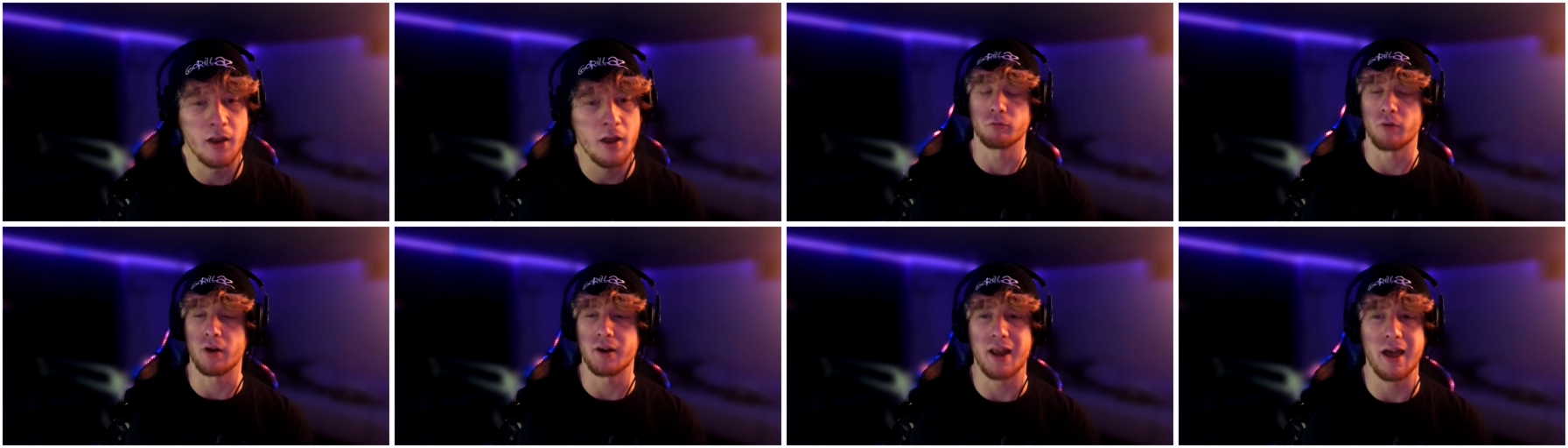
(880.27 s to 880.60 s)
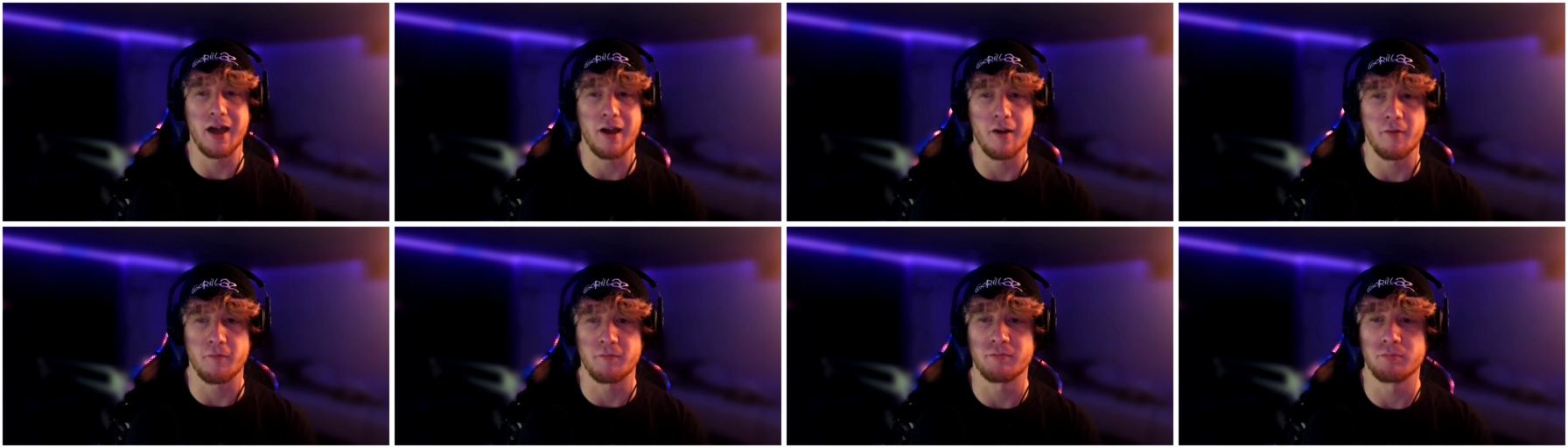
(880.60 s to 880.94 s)
You'll
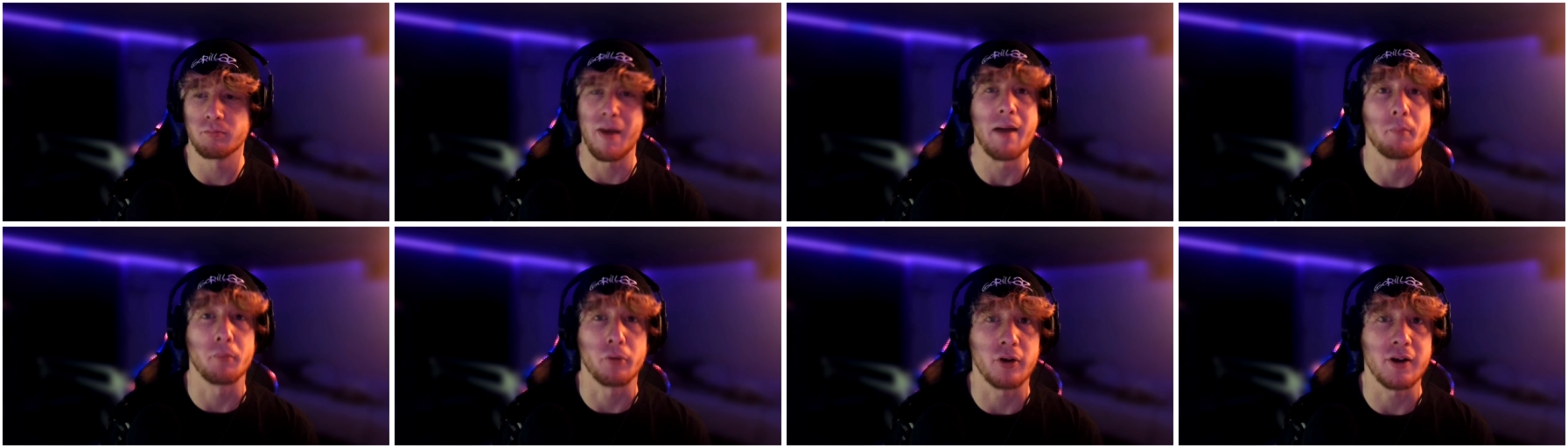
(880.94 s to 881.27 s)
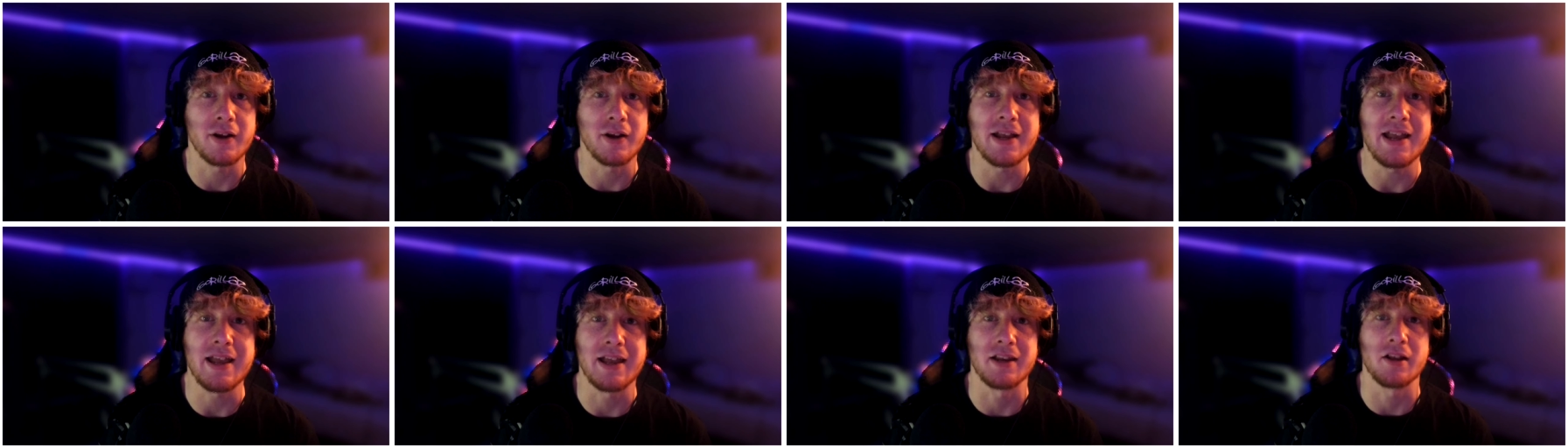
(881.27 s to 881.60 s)
run out of
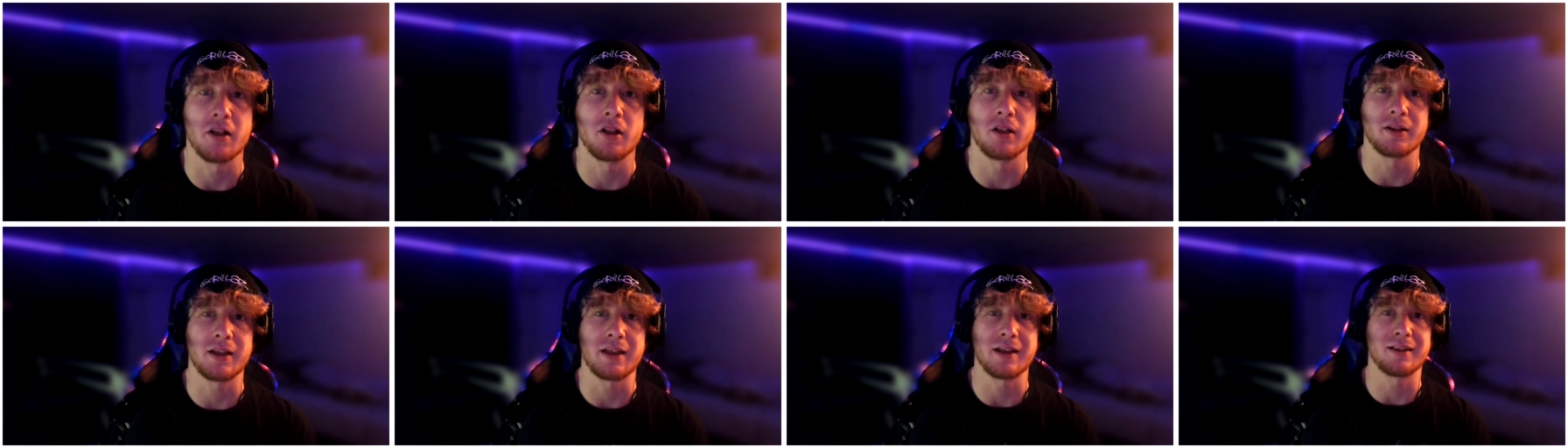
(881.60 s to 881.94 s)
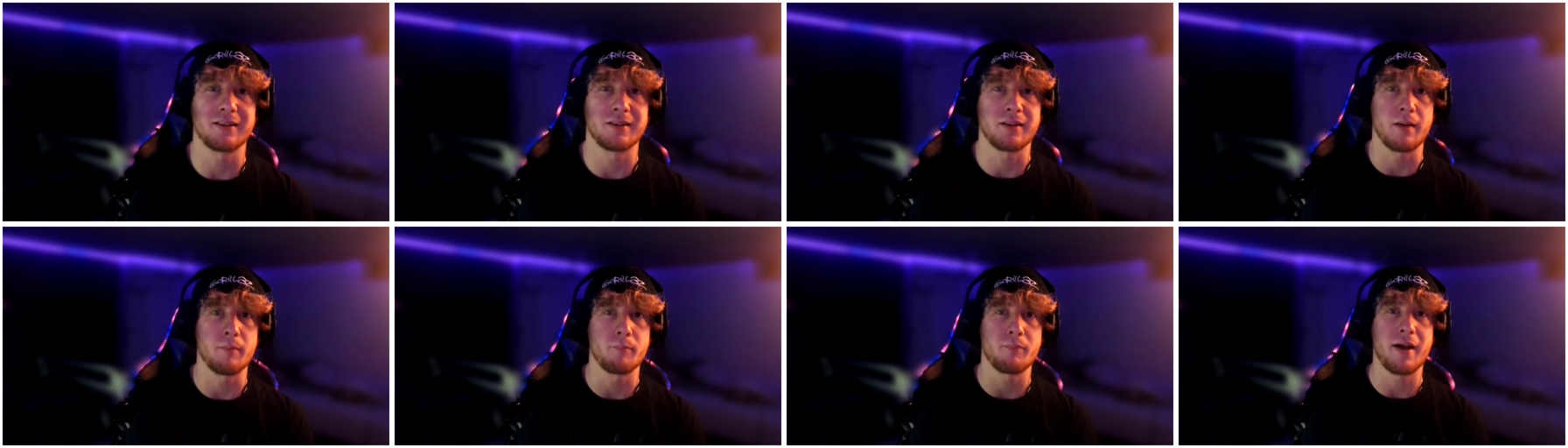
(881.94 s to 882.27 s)
memory and you'll
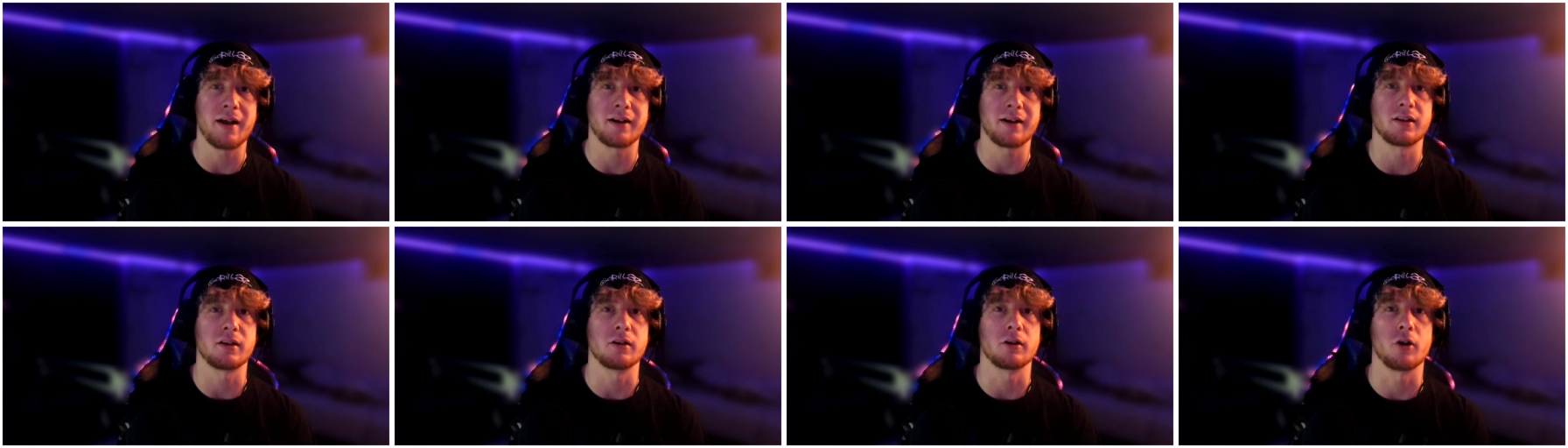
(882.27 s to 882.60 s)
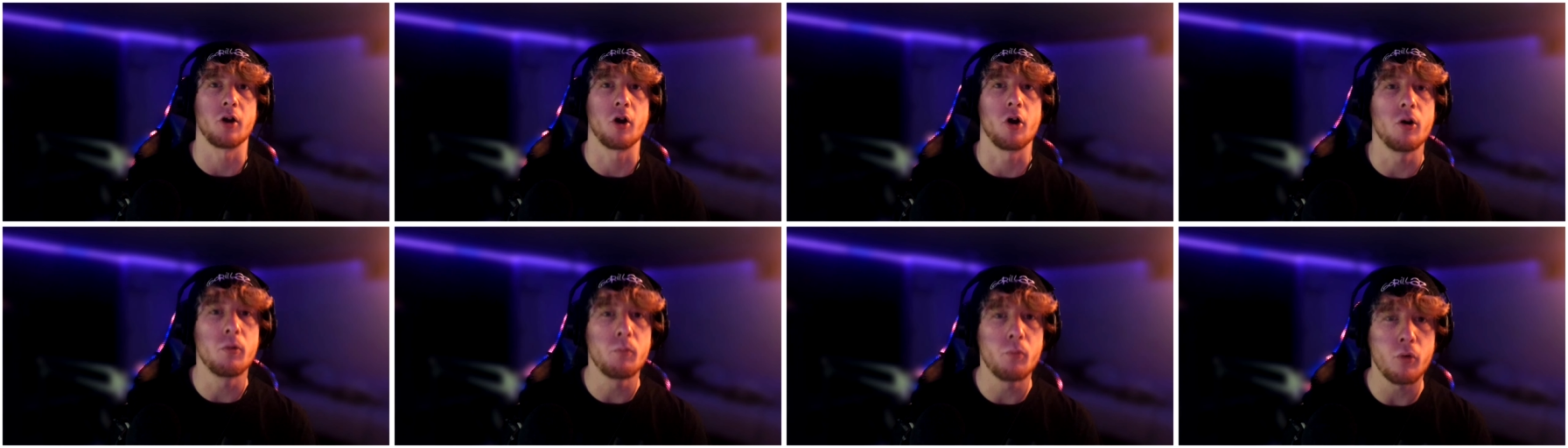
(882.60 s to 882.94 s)
get sent back to
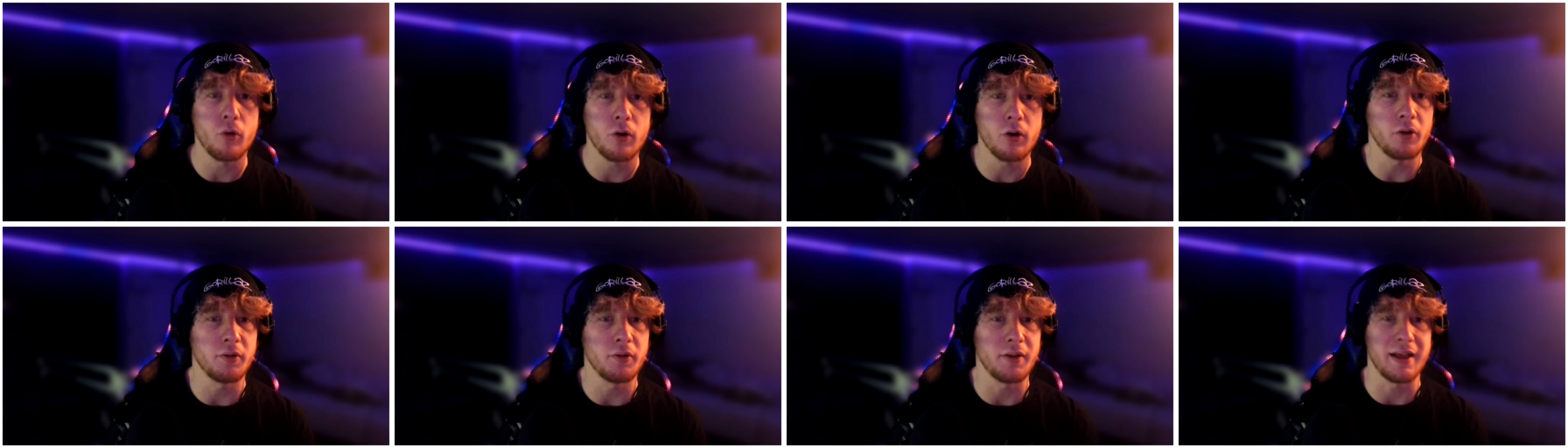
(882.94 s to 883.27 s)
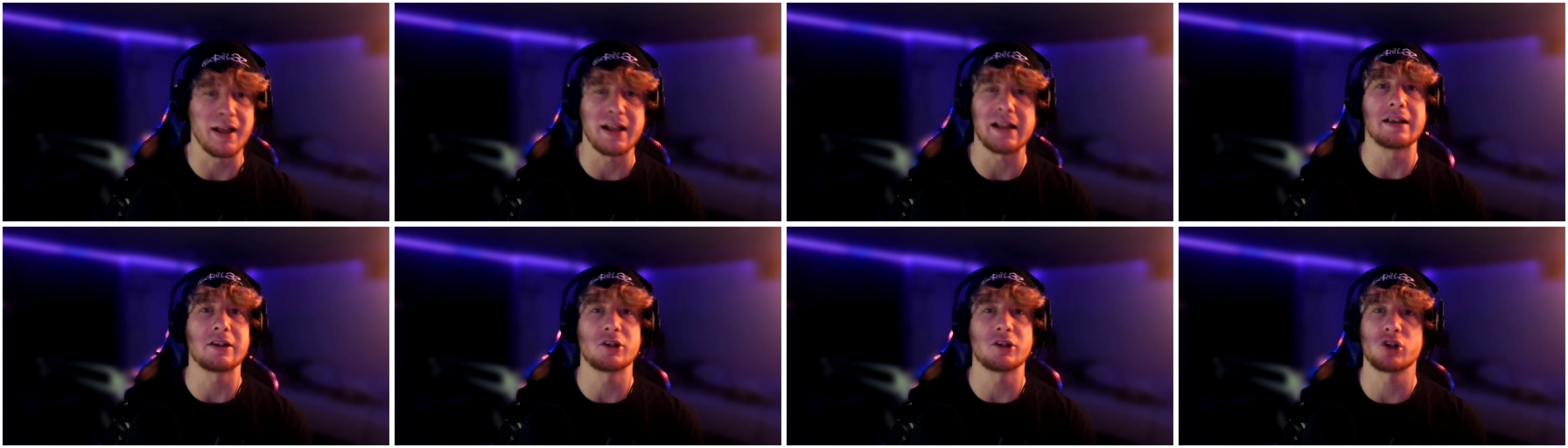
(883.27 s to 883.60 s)
your home world.
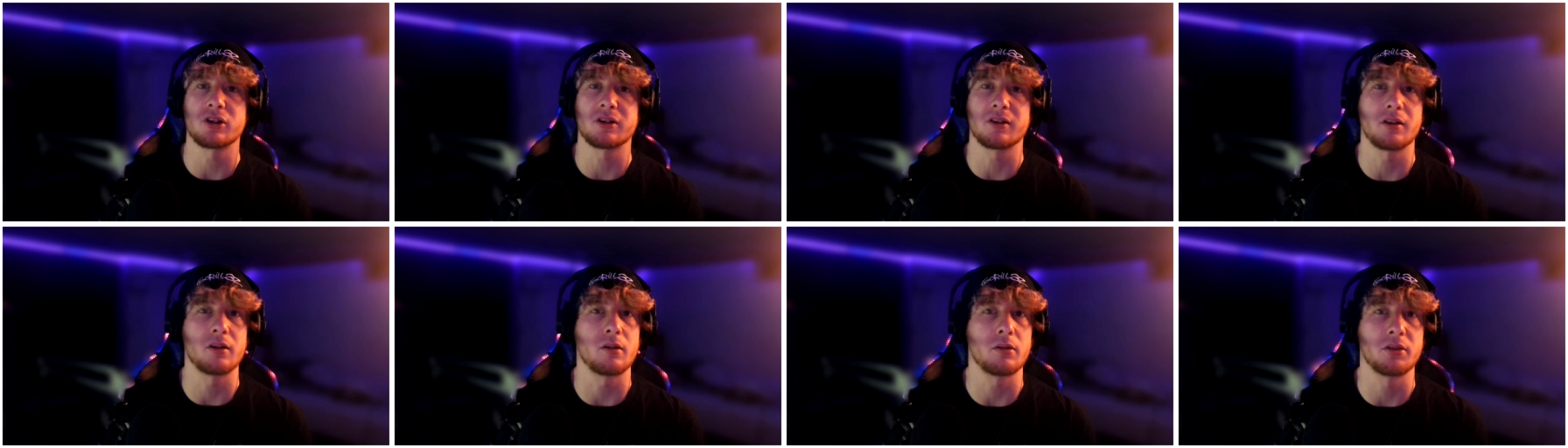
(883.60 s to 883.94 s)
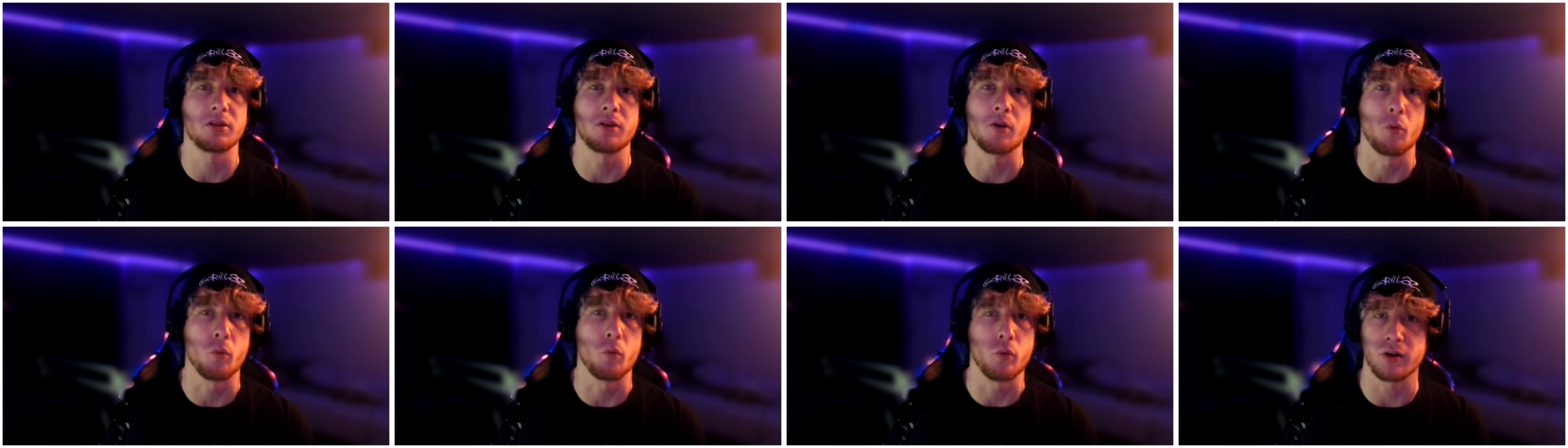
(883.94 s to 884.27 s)
It's just
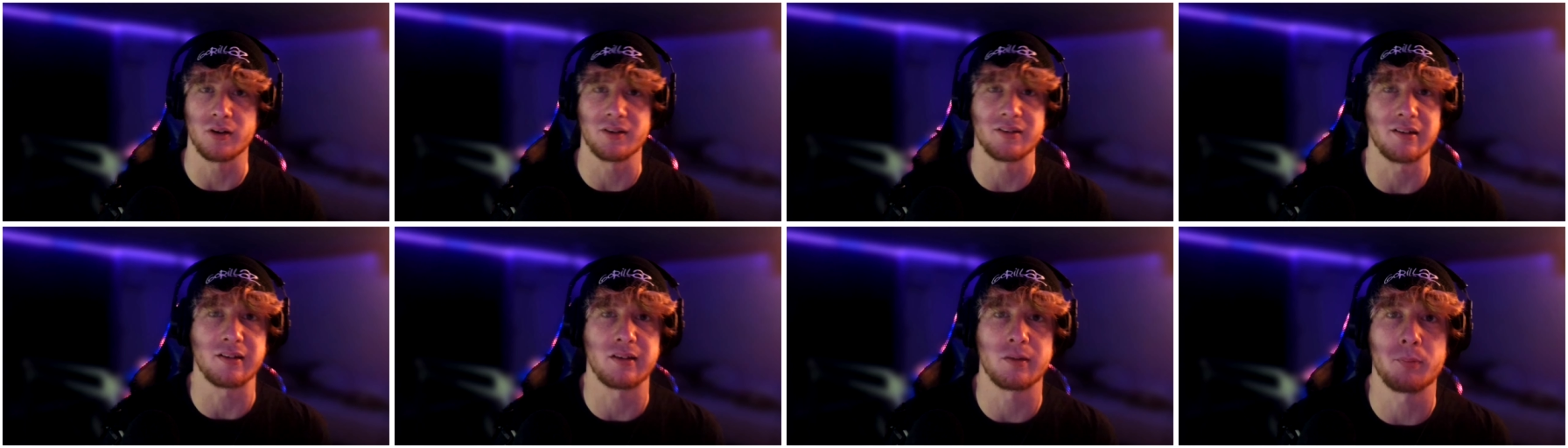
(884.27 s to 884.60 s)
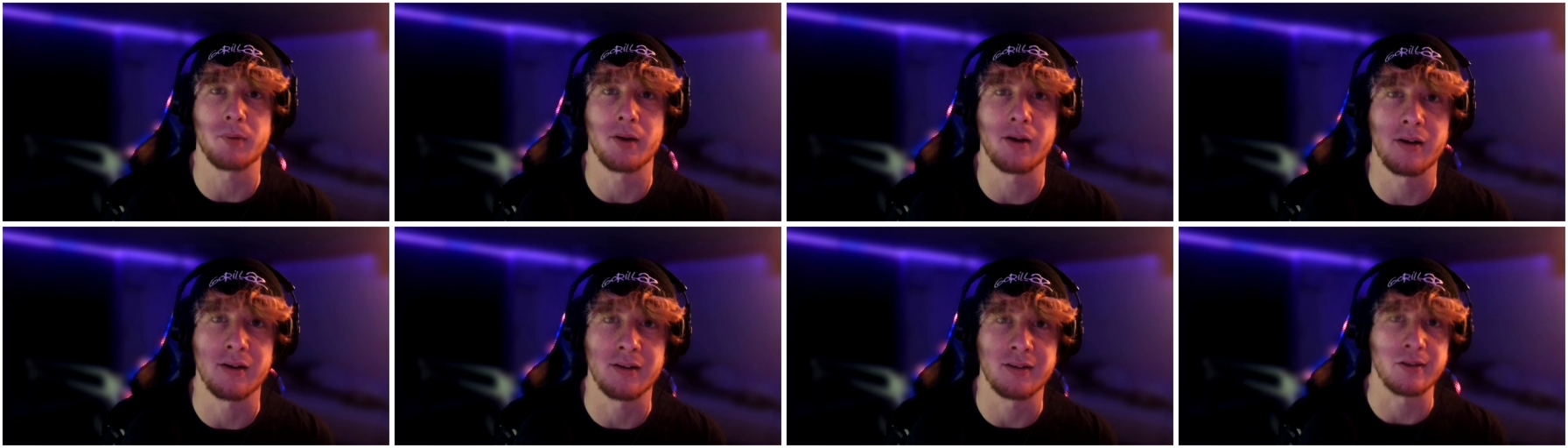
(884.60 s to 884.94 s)
the worst
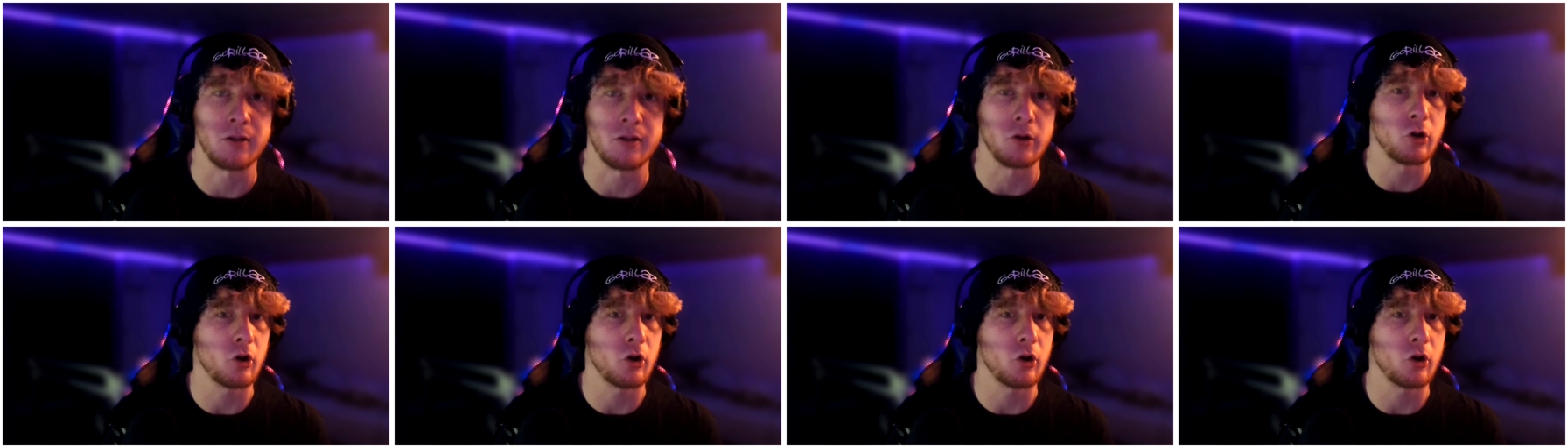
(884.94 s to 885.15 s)
experience.